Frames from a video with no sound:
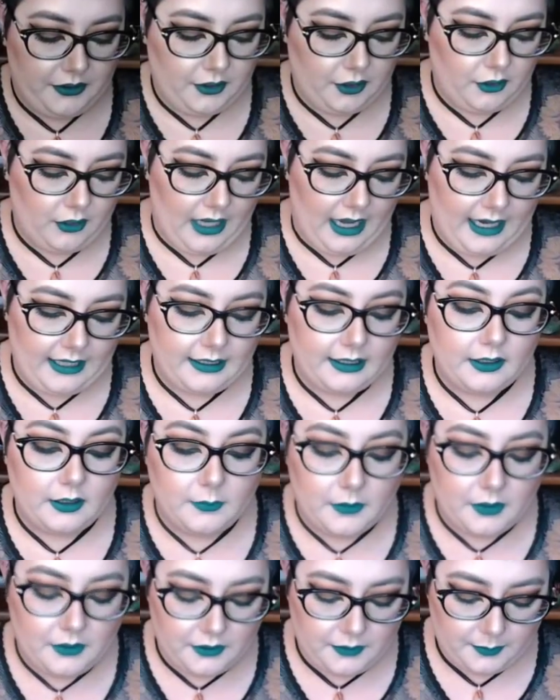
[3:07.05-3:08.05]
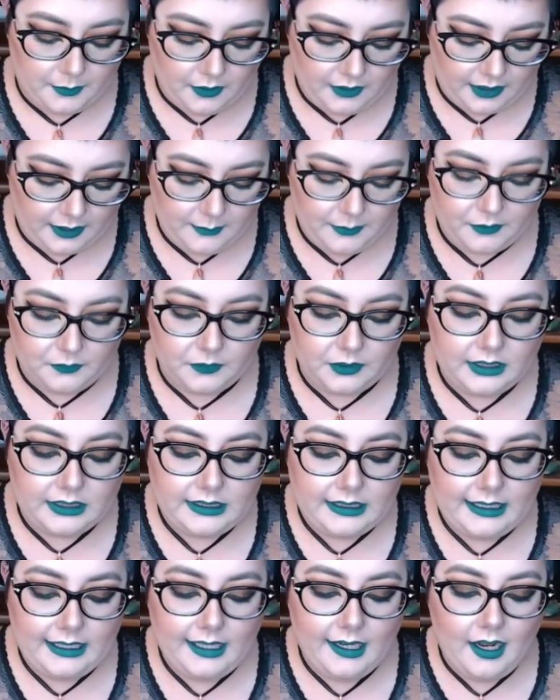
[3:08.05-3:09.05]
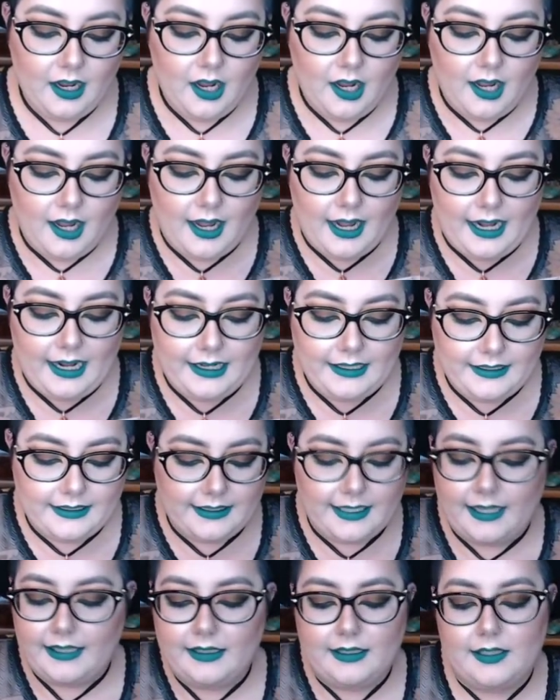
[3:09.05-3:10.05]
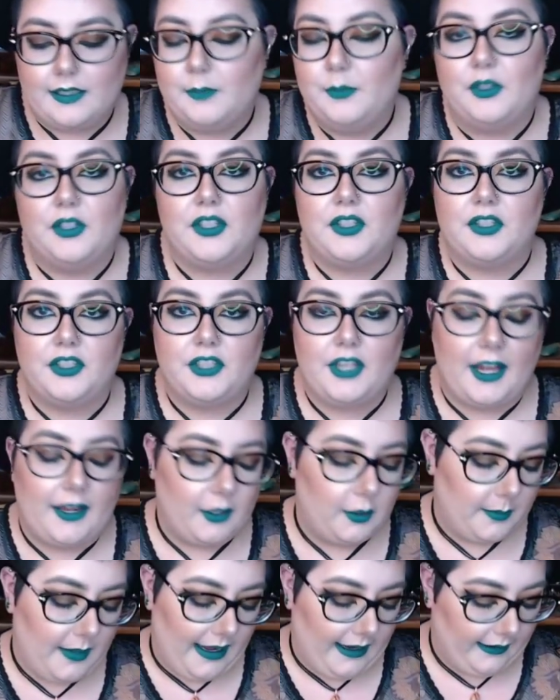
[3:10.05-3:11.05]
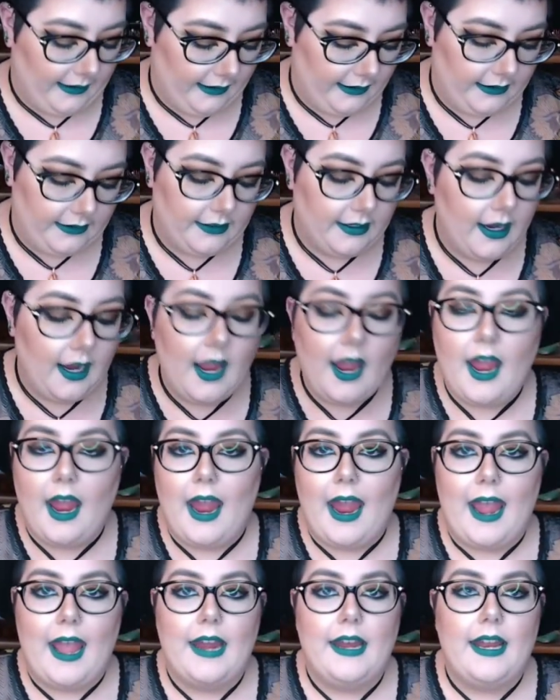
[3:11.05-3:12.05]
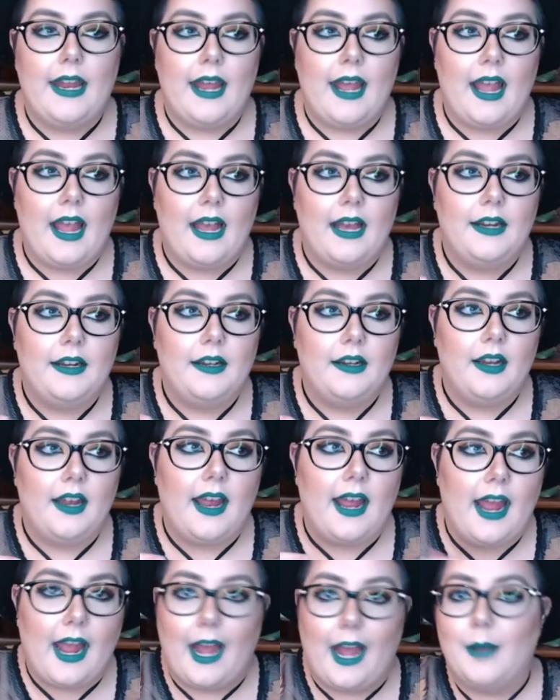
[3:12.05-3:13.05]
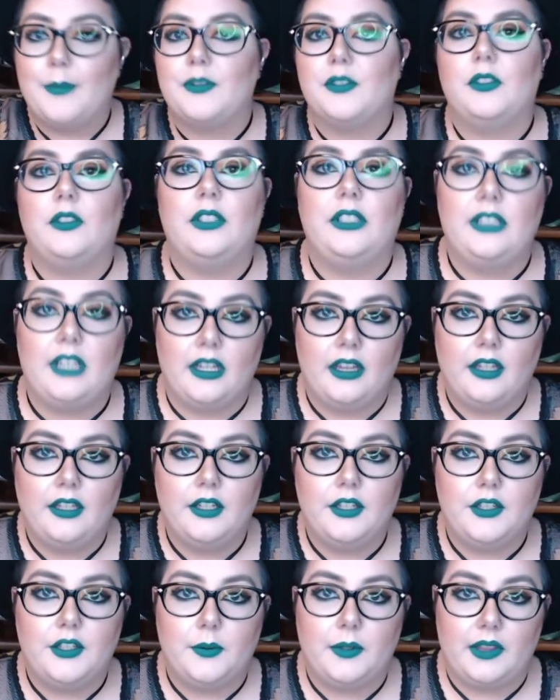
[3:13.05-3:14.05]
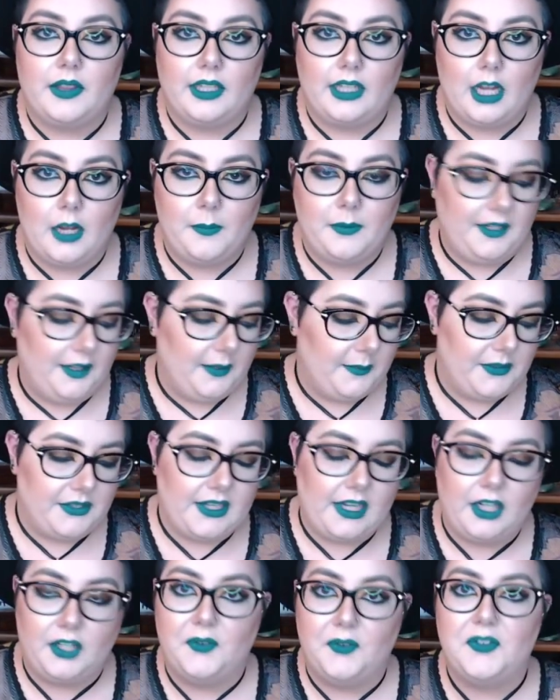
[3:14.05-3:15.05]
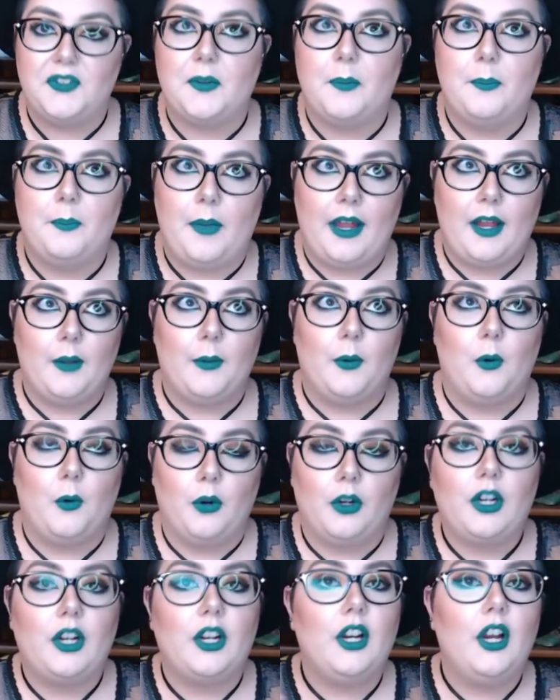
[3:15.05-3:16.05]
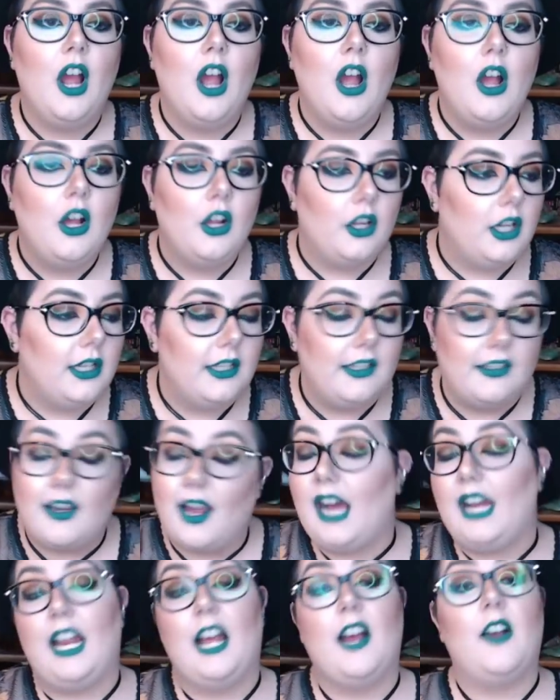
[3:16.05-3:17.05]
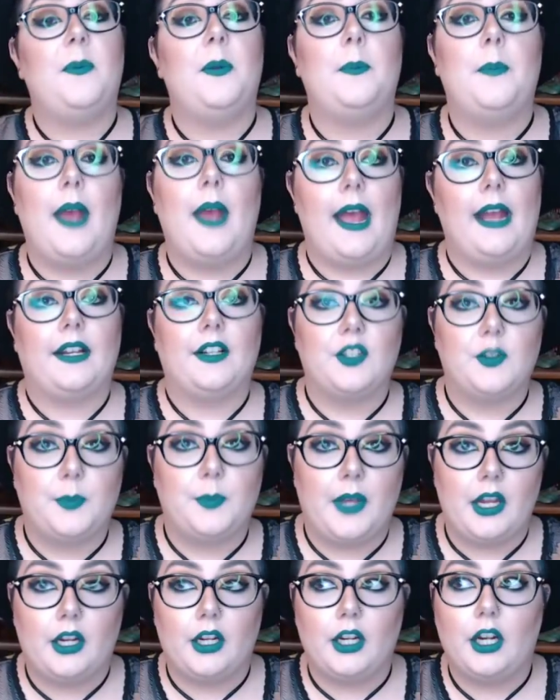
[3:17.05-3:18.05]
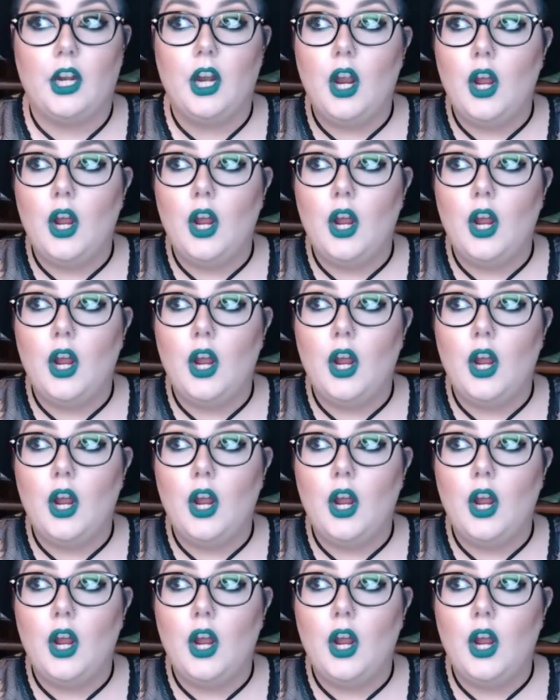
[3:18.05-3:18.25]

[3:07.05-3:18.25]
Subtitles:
cracked and the most broken, but really I just had to smush the shadow back in, and it had absolutely nothing to do with the company themselves. My order could not have been packaged better.